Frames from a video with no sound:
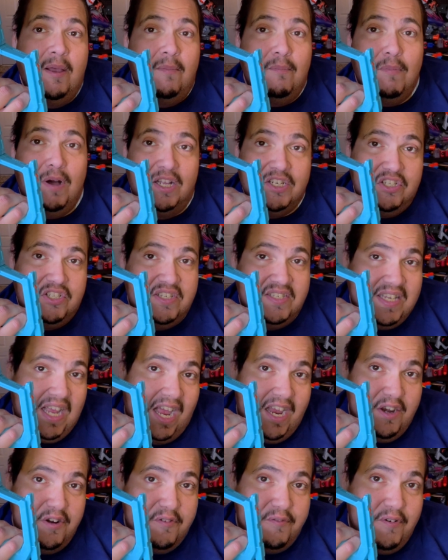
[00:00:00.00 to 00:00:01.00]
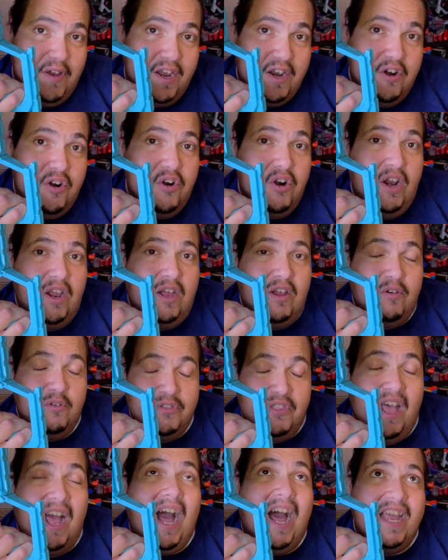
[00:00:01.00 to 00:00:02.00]
Modulus Ironfire, or
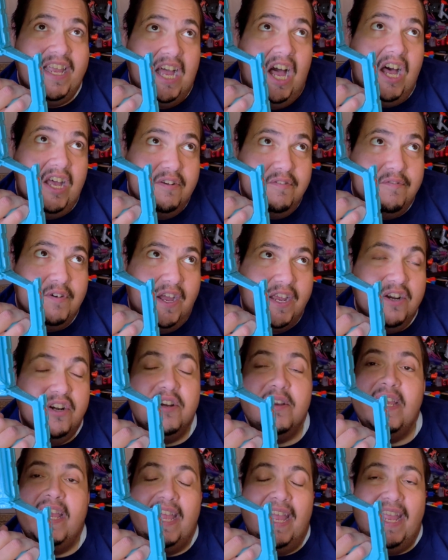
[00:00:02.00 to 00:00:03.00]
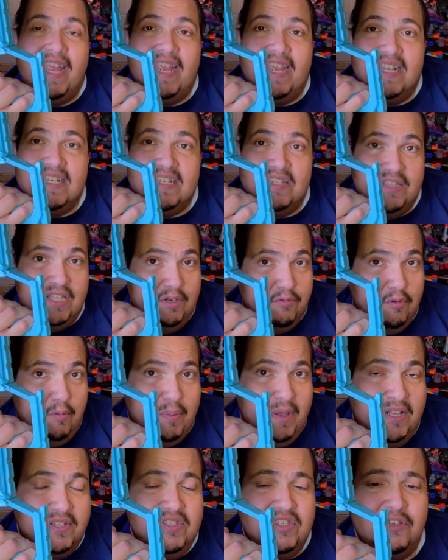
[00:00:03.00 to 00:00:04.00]
the Ion Fire, and the
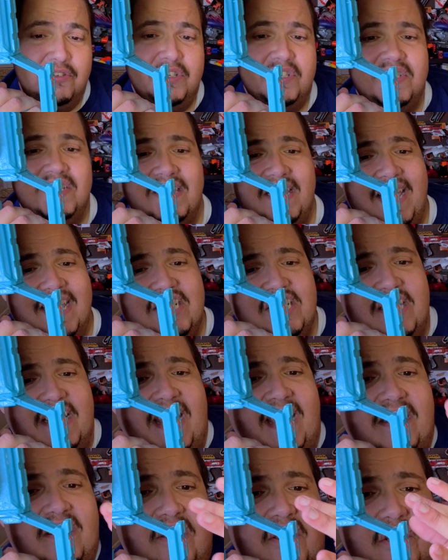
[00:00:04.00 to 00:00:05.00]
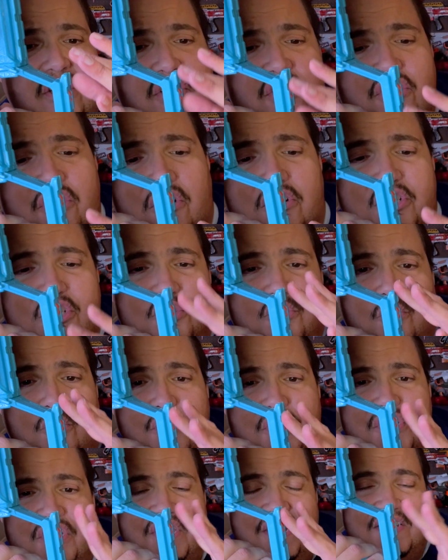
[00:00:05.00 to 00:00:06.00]
Rebel series that they actually had dart
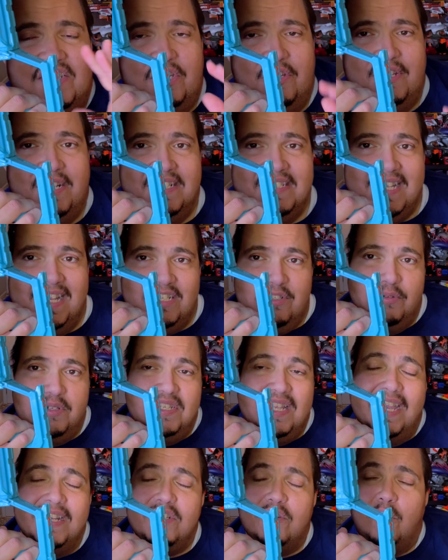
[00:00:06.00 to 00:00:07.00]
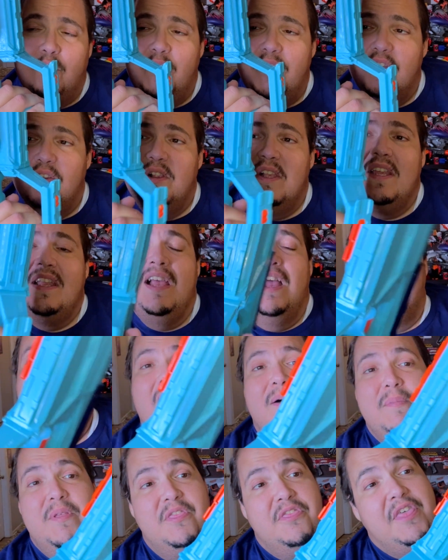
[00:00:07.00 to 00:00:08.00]
storage, things that you can attach to a tactical rail.
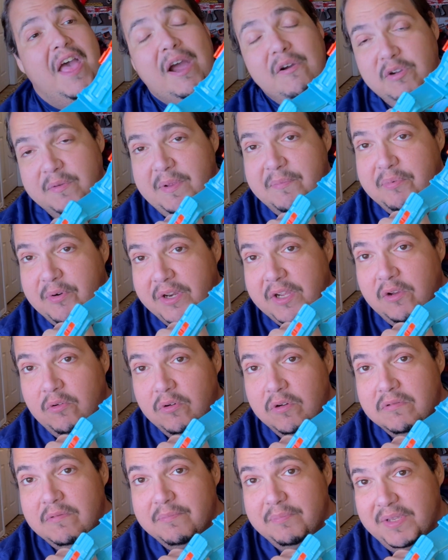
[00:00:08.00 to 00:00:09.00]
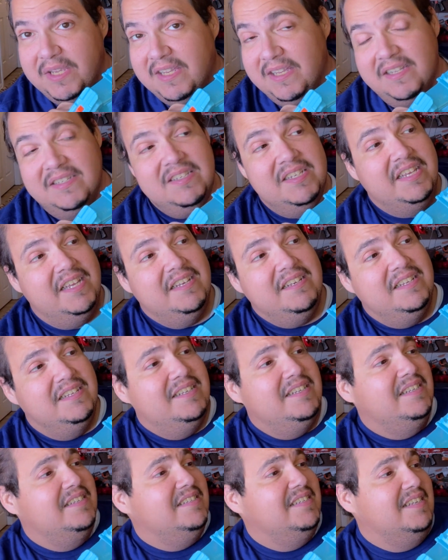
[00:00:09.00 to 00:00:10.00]
That would be pretty cool because, again,
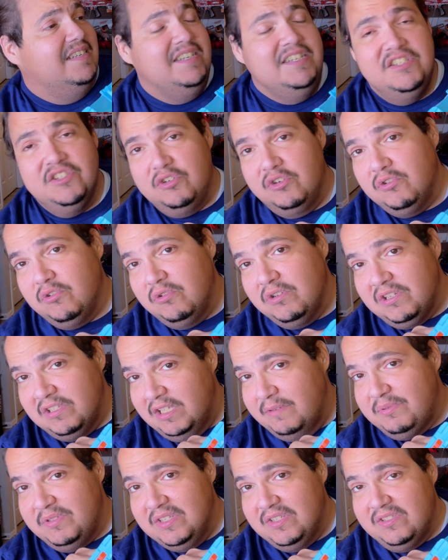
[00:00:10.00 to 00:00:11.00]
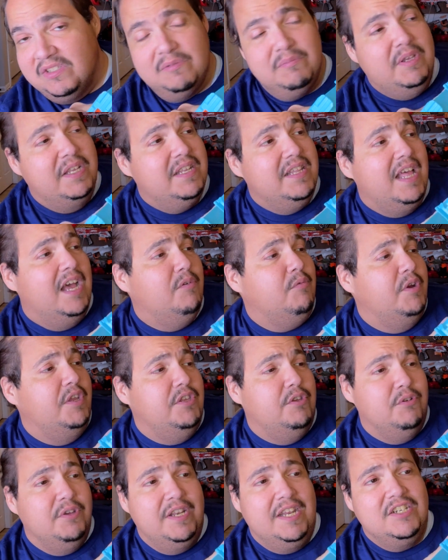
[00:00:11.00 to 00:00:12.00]
it is an internal clip system, and that way
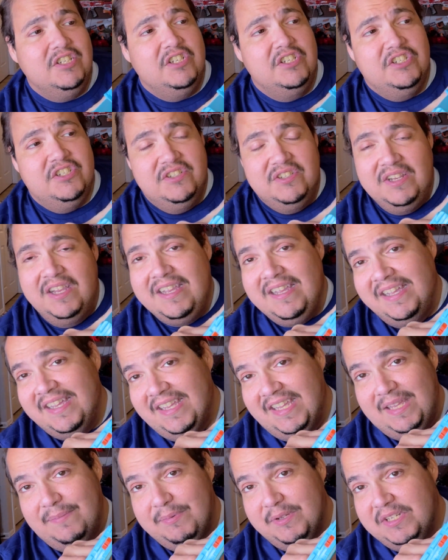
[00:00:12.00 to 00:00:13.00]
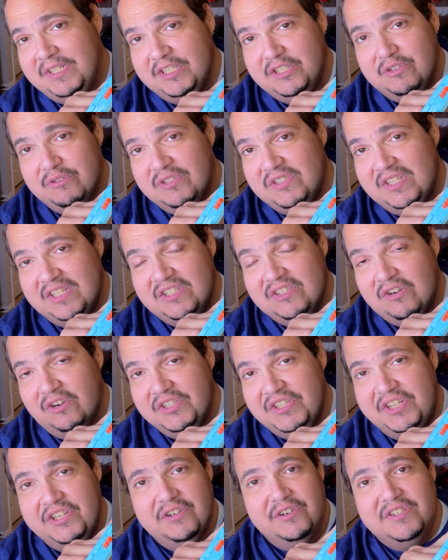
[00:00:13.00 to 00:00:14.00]
you can actually just keep an additional 6
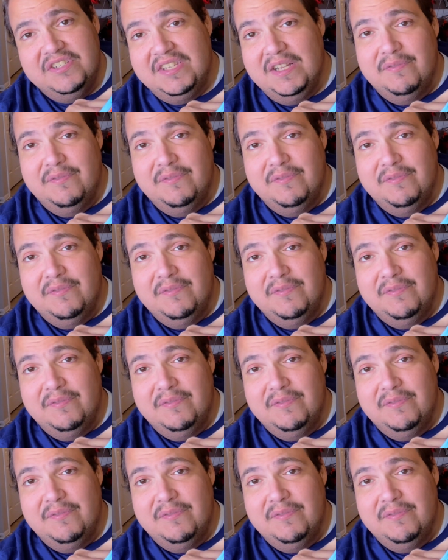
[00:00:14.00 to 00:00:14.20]
darts here instead